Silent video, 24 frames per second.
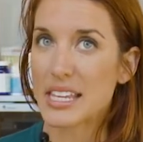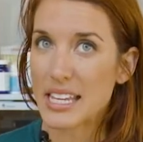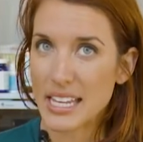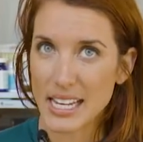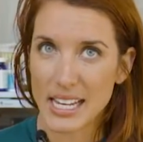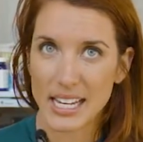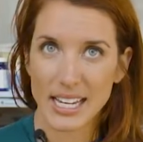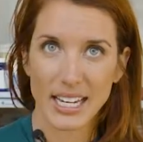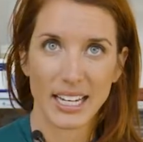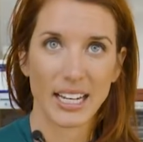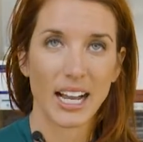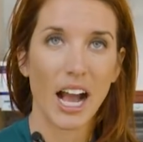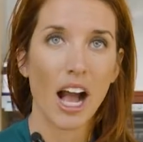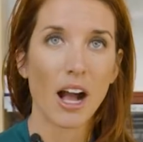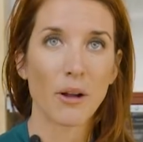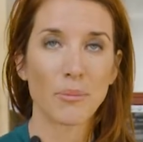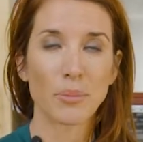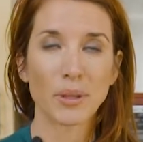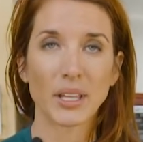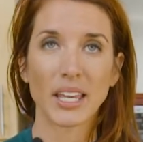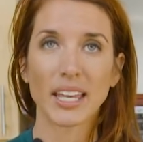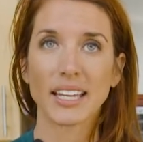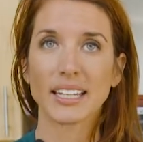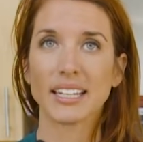eating
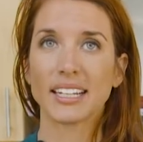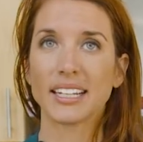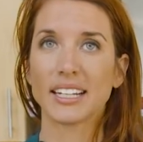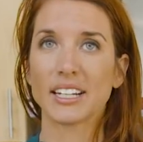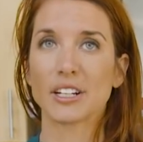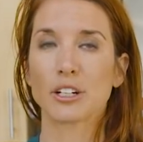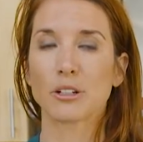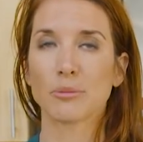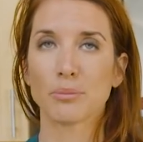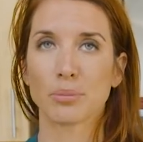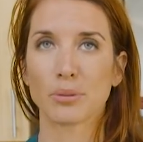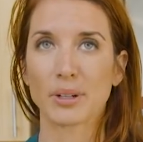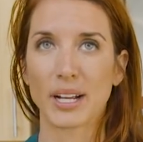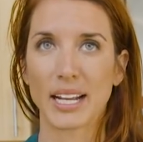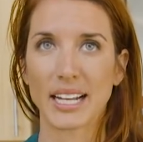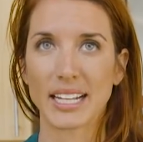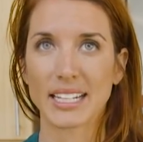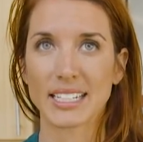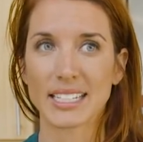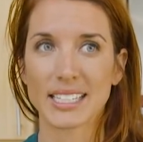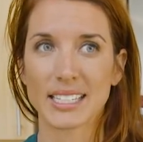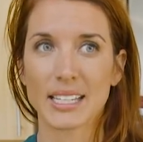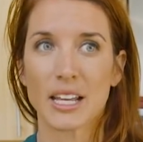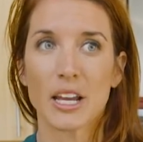complicated in our
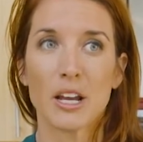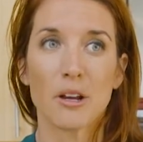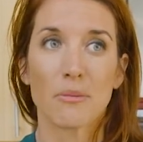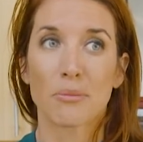brains,